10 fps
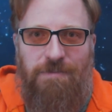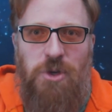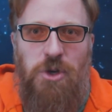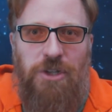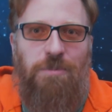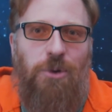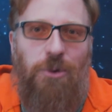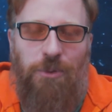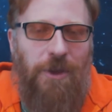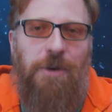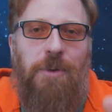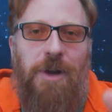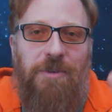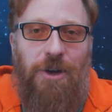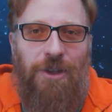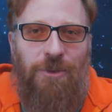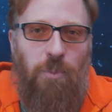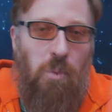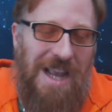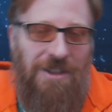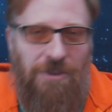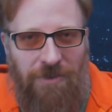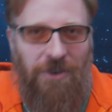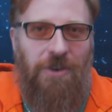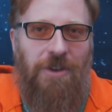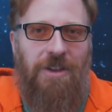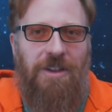municipal thing or whatever is Waynesville.